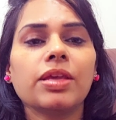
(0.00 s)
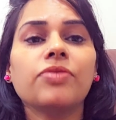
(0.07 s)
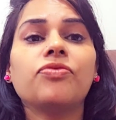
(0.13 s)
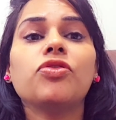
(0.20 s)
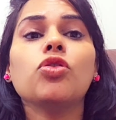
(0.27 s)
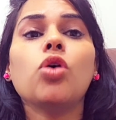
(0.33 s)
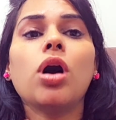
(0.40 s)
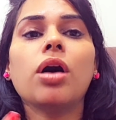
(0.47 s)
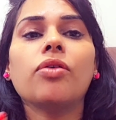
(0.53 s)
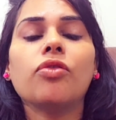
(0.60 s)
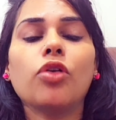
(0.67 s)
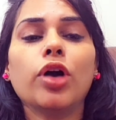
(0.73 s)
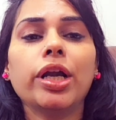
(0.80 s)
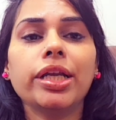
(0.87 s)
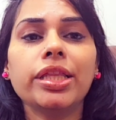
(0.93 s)
if you
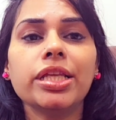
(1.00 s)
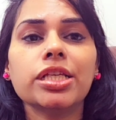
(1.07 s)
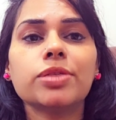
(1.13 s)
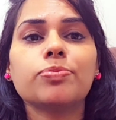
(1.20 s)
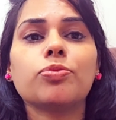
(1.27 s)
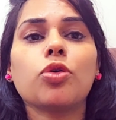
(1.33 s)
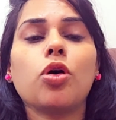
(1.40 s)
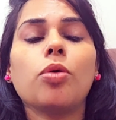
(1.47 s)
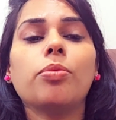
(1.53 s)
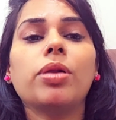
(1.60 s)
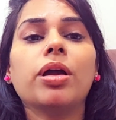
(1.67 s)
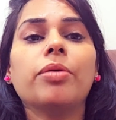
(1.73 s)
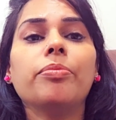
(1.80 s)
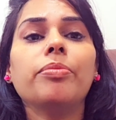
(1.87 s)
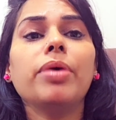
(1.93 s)
avoid this
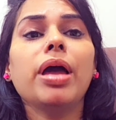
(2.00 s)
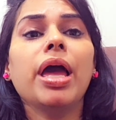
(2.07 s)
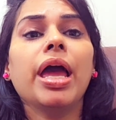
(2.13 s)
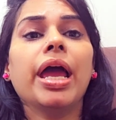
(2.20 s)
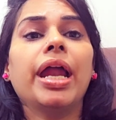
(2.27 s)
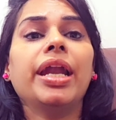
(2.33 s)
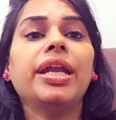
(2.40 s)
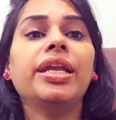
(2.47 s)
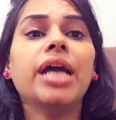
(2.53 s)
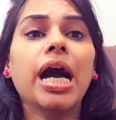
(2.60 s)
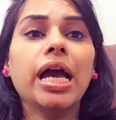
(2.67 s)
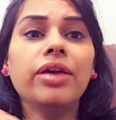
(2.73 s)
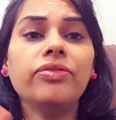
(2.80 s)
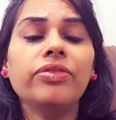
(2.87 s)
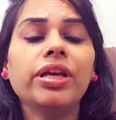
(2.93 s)
problem and
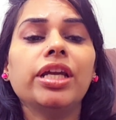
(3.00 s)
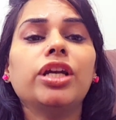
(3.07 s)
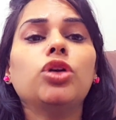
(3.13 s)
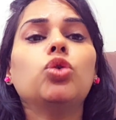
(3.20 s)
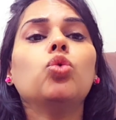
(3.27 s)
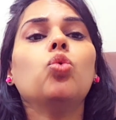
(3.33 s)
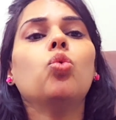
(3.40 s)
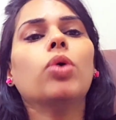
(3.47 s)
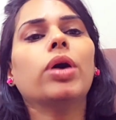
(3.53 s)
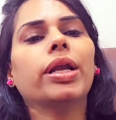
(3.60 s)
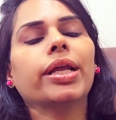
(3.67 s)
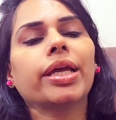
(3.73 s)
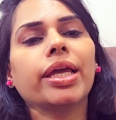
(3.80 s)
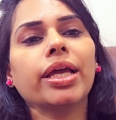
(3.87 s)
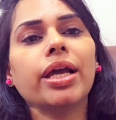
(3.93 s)
dive into
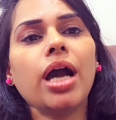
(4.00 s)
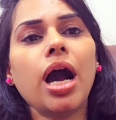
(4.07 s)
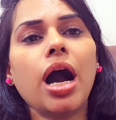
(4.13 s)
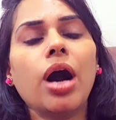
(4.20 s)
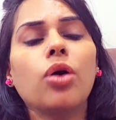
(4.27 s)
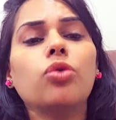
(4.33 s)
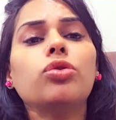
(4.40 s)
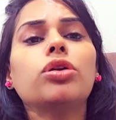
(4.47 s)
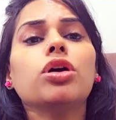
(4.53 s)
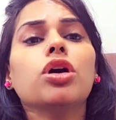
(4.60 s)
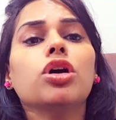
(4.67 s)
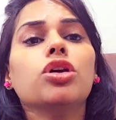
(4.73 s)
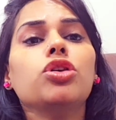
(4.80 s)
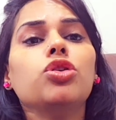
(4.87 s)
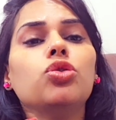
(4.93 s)
working out,
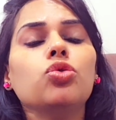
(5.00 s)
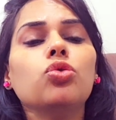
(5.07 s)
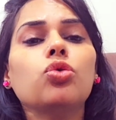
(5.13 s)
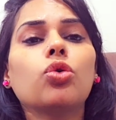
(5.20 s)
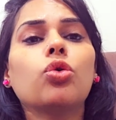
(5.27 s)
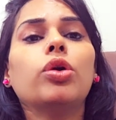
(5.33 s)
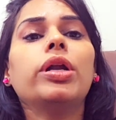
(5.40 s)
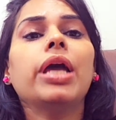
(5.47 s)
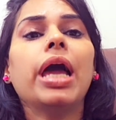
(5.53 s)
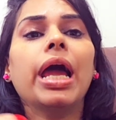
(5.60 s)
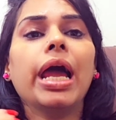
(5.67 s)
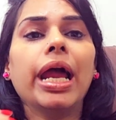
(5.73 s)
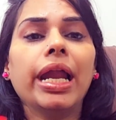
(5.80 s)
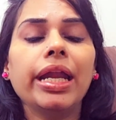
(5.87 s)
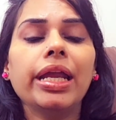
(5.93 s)
you could
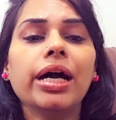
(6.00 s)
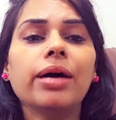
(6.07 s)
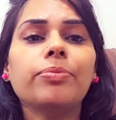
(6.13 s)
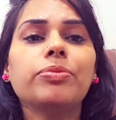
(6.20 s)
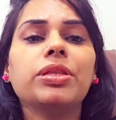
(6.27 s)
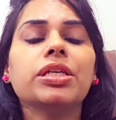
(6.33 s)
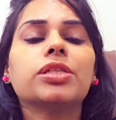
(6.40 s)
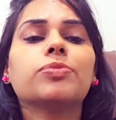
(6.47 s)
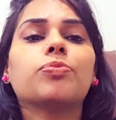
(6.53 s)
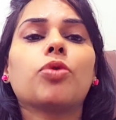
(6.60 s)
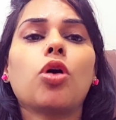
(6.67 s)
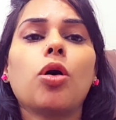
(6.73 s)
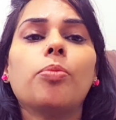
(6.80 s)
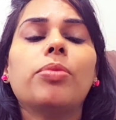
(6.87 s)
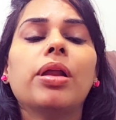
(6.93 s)
end up this
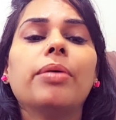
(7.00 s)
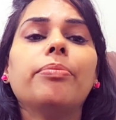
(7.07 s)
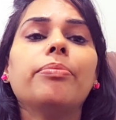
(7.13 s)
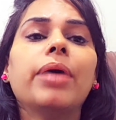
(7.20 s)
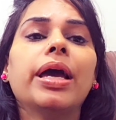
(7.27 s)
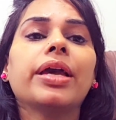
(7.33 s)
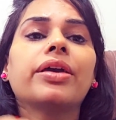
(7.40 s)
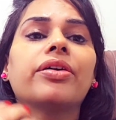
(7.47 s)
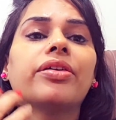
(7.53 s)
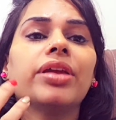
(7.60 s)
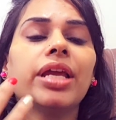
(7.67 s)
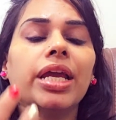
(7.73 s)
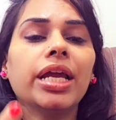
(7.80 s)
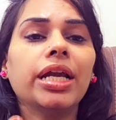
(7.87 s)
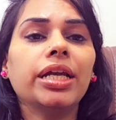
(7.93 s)
problem by
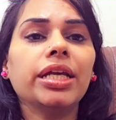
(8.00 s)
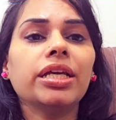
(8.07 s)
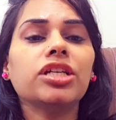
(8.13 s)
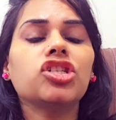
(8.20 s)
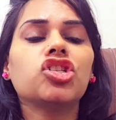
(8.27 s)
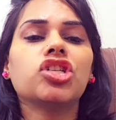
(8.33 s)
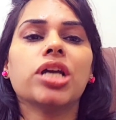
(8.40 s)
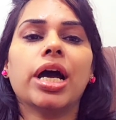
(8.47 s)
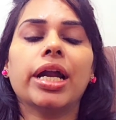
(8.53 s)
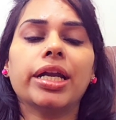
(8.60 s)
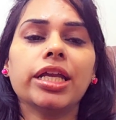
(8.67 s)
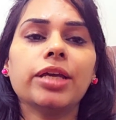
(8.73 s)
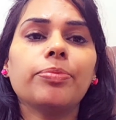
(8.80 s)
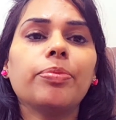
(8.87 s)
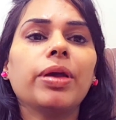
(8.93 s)
creating
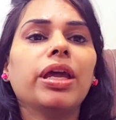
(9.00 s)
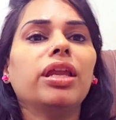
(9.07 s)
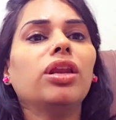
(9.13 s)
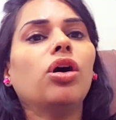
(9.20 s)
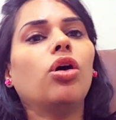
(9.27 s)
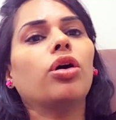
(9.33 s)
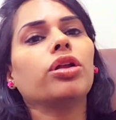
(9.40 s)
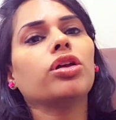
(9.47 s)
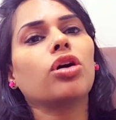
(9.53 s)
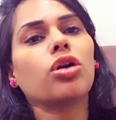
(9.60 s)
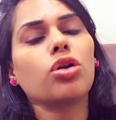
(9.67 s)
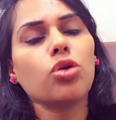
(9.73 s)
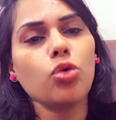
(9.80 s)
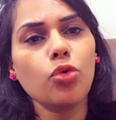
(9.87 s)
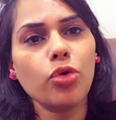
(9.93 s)
sciatic pain or
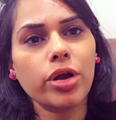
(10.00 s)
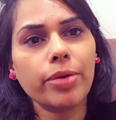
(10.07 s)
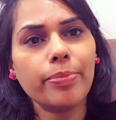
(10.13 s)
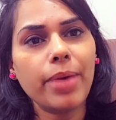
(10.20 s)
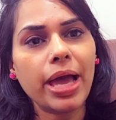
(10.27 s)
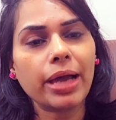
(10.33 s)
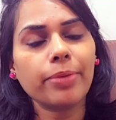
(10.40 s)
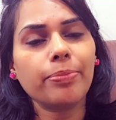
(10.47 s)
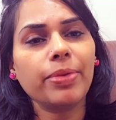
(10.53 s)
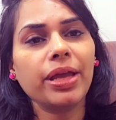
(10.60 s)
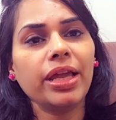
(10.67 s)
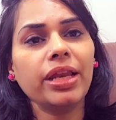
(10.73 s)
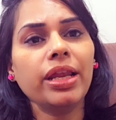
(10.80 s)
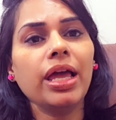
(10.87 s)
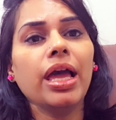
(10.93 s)
your lower back
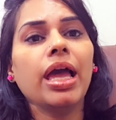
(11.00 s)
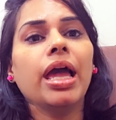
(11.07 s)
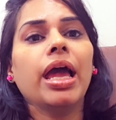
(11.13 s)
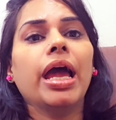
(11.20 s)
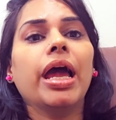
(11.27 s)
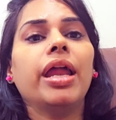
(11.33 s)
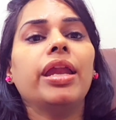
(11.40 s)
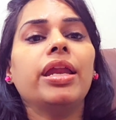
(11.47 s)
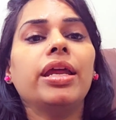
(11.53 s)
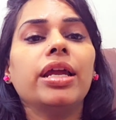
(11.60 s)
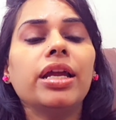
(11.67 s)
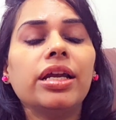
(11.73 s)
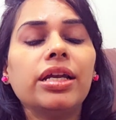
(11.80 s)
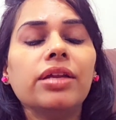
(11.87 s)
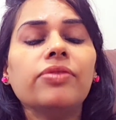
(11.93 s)
pain, and
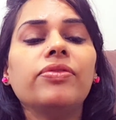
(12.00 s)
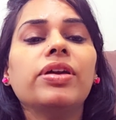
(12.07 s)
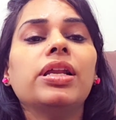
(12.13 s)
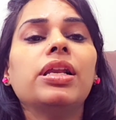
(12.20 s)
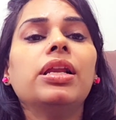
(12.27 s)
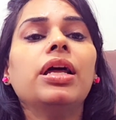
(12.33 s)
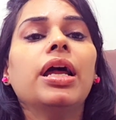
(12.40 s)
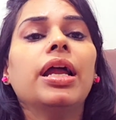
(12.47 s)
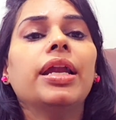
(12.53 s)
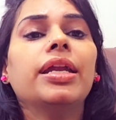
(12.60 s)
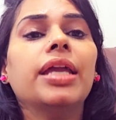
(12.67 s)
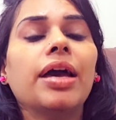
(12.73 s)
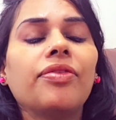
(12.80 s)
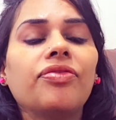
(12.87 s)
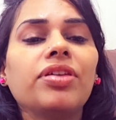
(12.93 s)
it will
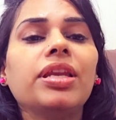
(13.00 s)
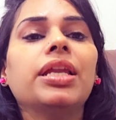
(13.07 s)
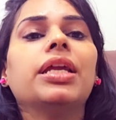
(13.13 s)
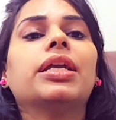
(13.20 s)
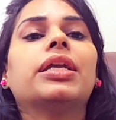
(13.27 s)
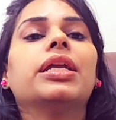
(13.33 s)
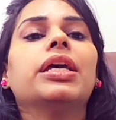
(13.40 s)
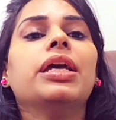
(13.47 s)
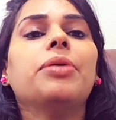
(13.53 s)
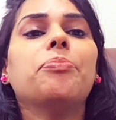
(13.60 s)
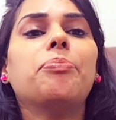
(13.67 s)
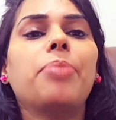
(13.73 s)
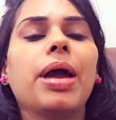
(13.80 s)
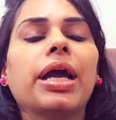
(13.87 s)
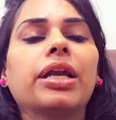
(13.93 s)
definitely
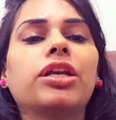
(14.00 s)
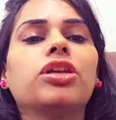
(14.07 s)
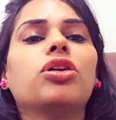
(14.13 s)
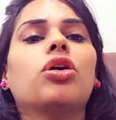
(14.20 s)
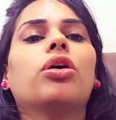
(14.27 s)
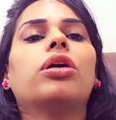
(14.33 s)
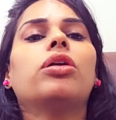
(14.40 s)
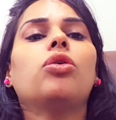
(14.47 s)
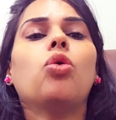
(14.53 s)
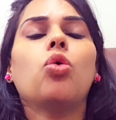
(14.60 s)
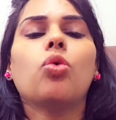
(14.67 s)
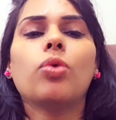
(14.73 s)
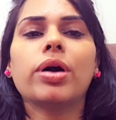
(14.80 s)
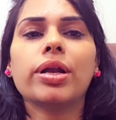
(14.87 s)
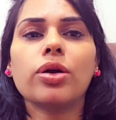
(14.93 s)
impact your
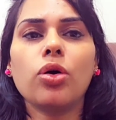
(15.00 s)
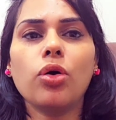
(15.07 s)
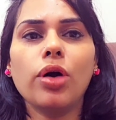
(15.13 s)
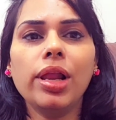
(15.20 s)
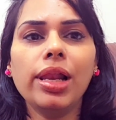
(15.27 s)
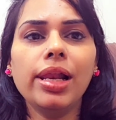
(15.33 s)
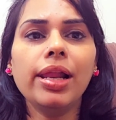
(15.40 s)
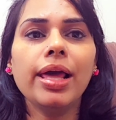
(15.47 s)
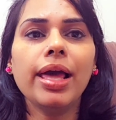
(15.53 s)
overall